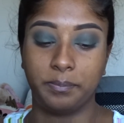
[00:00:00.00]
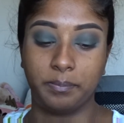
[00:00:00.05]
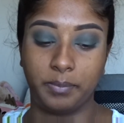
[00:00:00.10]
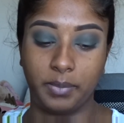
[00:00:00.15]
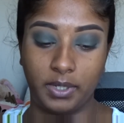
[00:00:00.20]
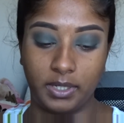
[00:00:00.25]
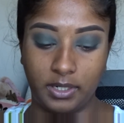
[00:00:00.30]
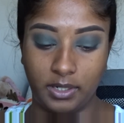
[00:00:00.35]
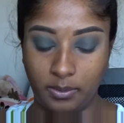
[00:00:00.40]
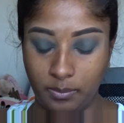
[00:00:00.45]

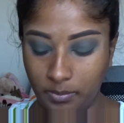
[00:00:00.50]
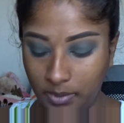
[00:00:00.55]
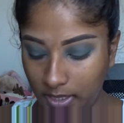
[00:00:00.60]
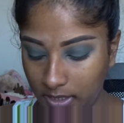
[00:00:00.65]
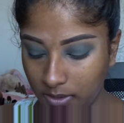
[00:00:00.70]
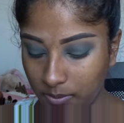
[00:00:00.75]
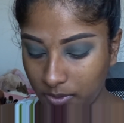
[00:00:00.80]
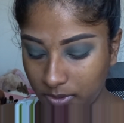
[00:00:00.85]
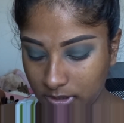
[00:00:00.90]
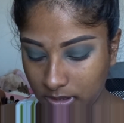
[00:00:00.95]
But
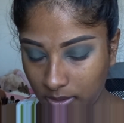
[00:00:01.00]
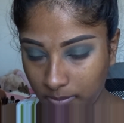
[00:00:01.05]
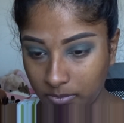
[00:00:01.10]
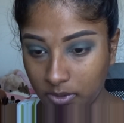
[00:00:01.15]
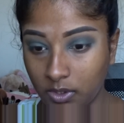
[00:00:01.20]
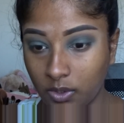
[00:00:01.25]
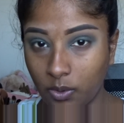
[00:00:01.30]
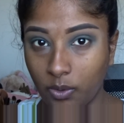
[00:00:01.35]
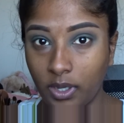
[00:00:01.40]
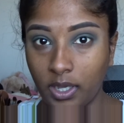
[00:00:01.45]
anyways, I'm
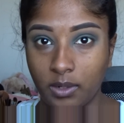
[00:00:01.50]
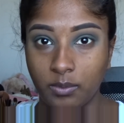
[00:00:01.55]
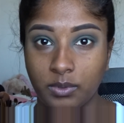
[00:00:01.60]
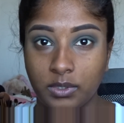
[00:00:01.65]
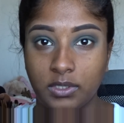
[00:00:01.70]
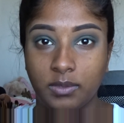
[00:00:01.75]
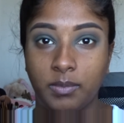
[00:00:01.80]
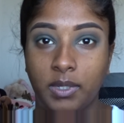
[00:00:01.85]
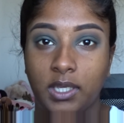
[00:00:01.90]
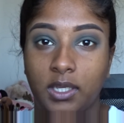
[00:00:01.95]
gonna go ahead
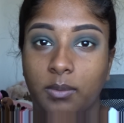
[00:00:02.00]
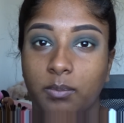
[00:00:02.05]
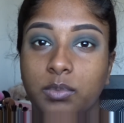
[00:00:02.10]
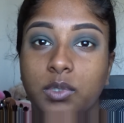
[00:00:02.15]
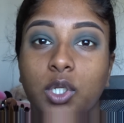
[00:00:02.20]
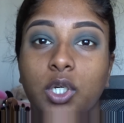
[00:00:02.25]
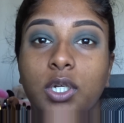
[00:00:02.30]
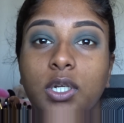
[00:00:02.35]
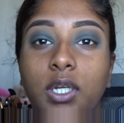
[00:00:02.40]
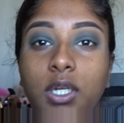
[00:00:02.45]
with the makeup
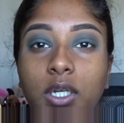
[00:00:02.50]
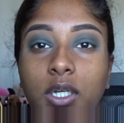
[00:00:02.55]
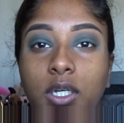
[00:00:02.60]
look.